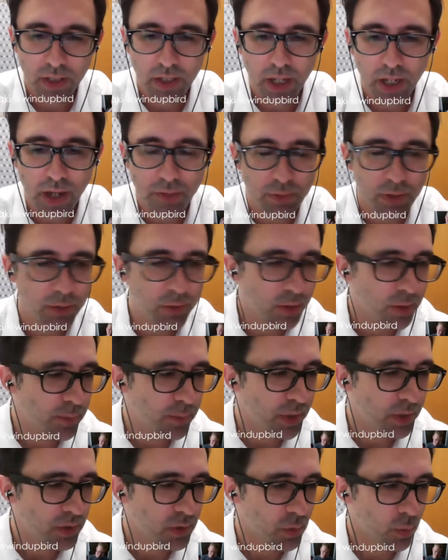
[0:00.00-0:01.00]
Every group
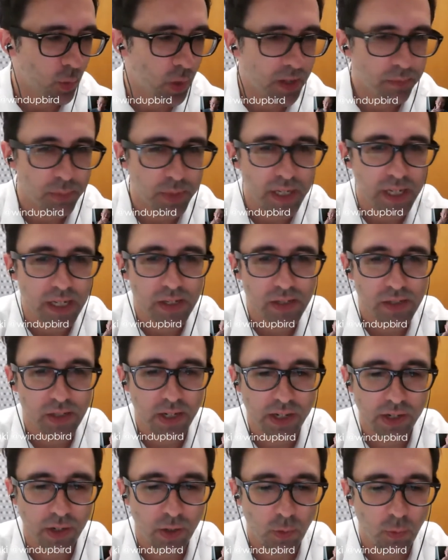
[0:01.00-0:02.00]
knows one piece.
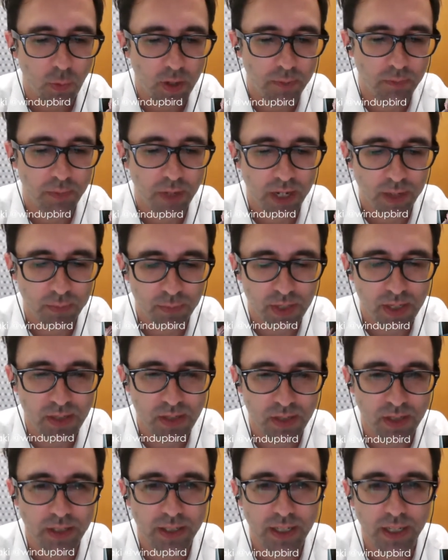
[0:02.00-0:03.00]
I know what my piece
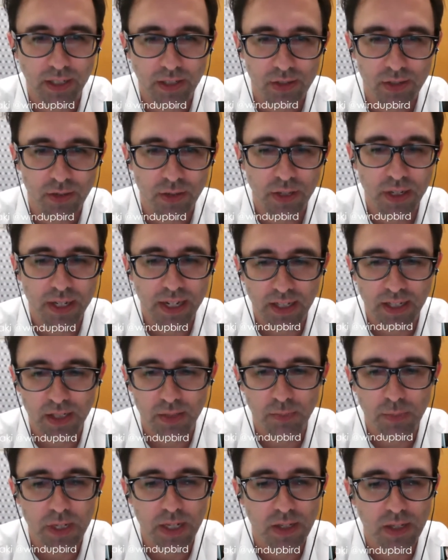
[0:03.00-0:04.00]
connects to the
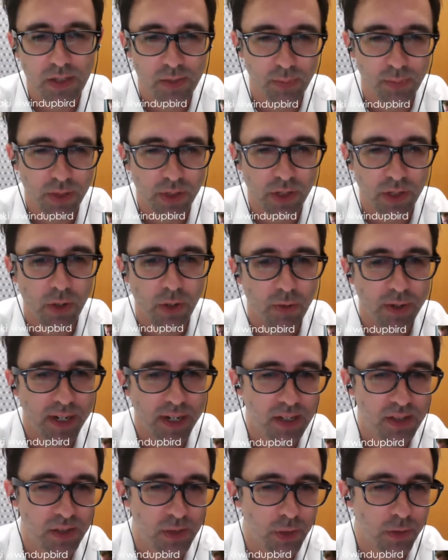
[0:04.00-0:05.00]
next piece, but no one
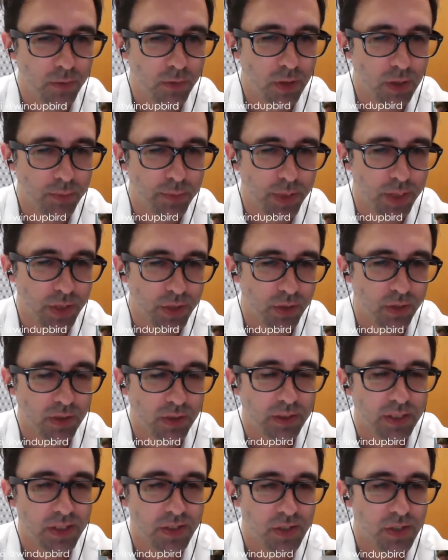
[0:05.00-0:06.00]
has the overall picture
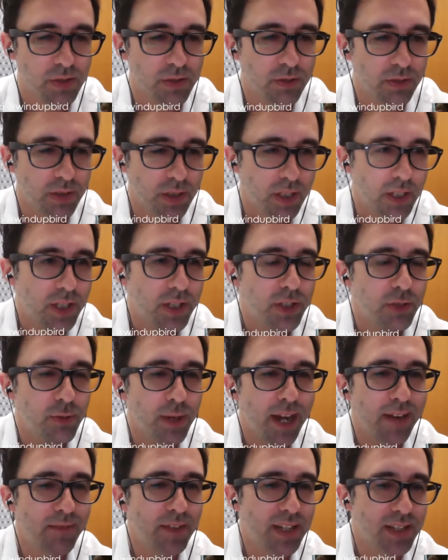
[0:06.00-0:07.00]
unless you
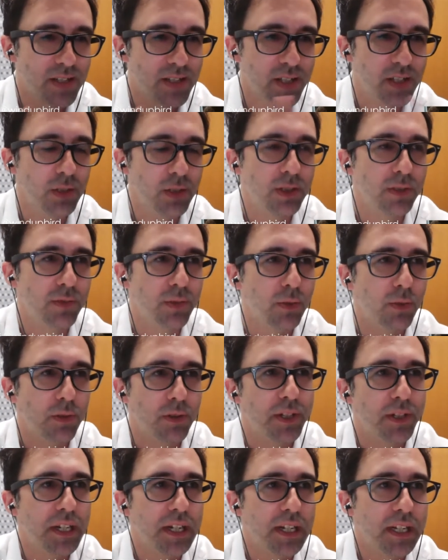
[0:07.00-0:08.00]
have that skill of
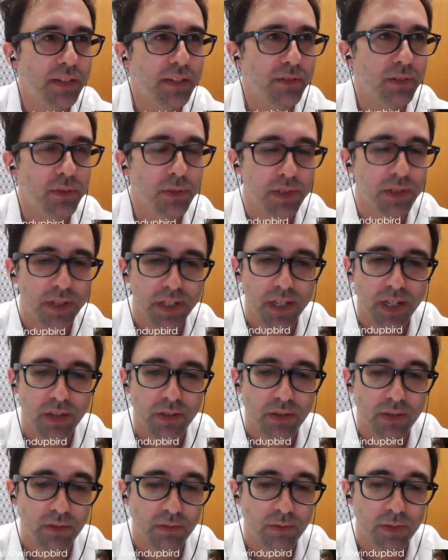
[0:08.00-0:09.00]
coordinating everyone
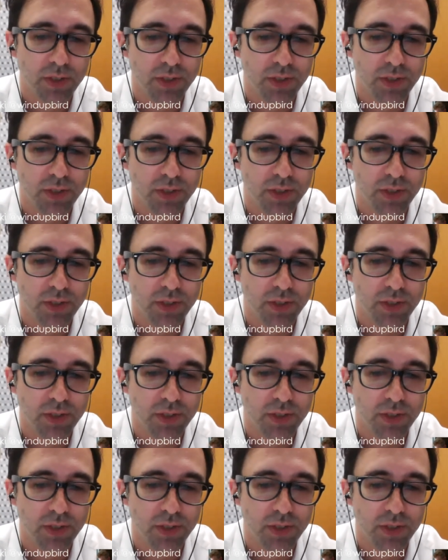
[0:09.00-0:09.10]
together.